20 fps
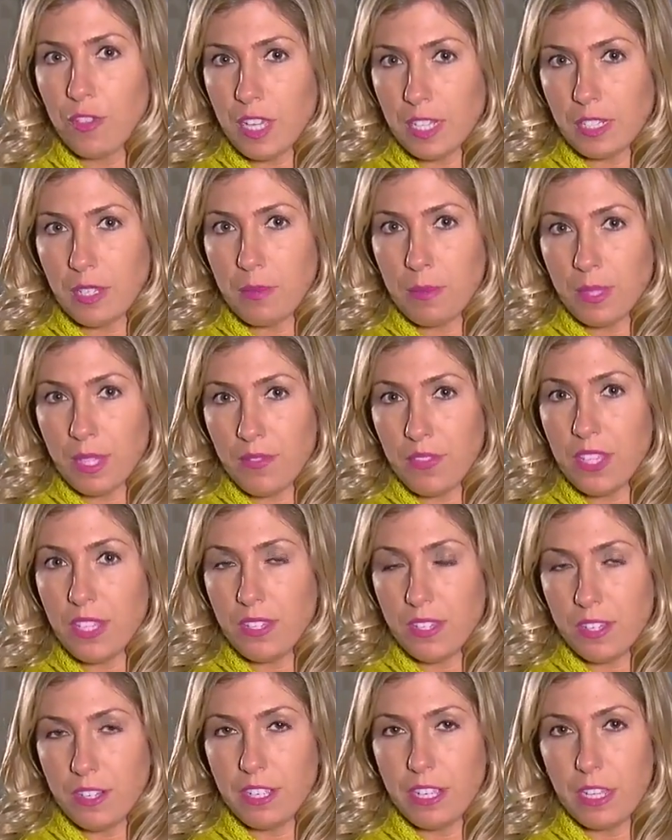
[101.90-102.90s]
victims of the
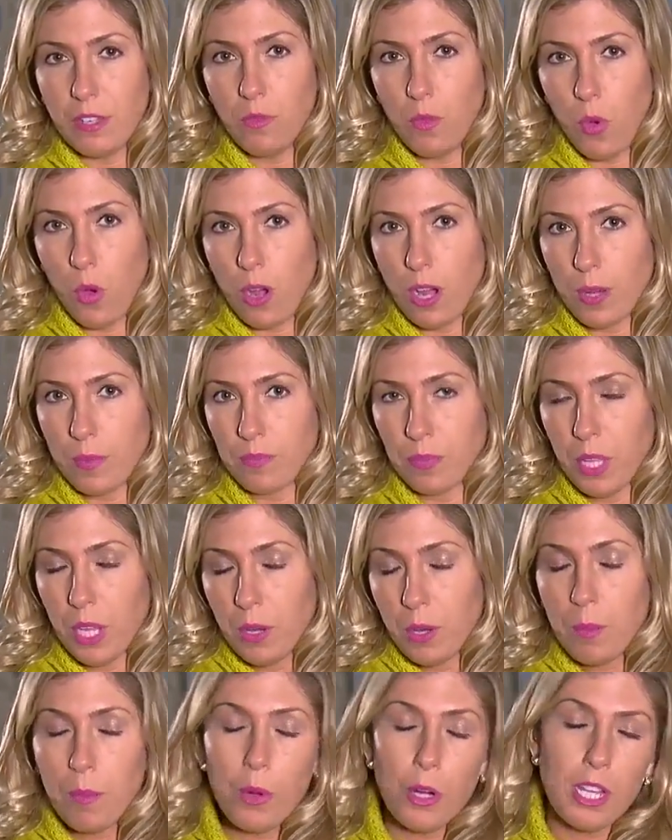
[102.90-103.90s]
Syrian war.
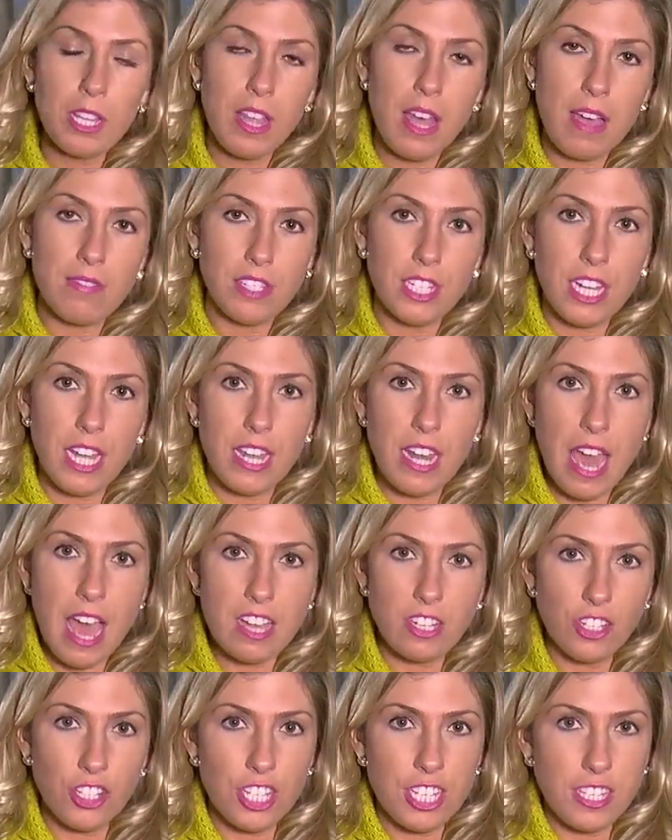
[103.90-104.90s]
Reporting live tonight,
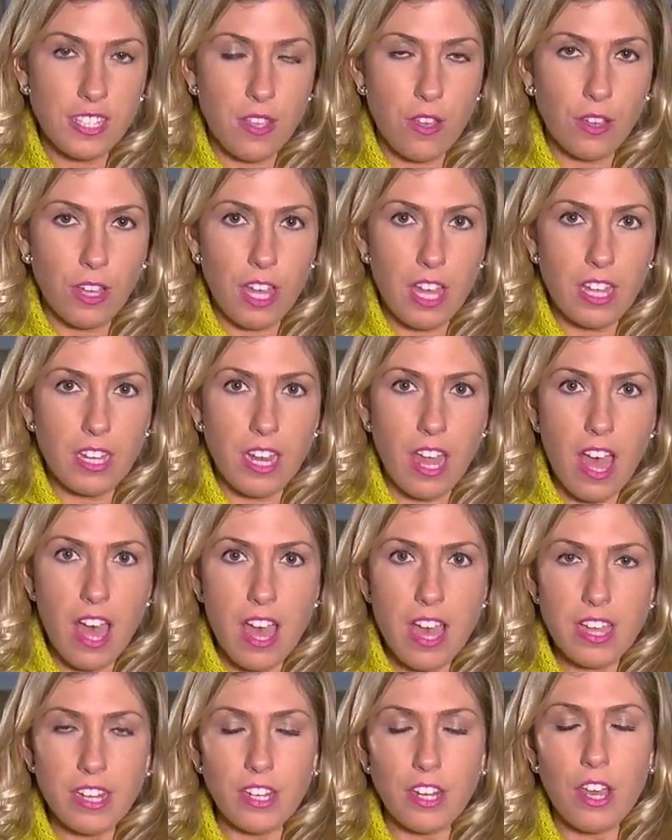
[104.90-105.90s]
Ashley Zilka,
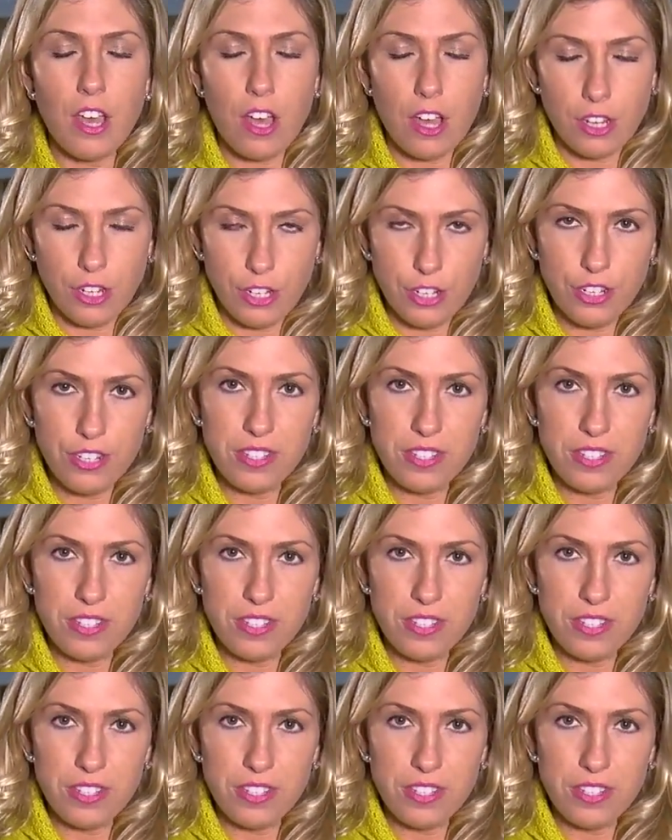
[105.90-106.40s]
9 on your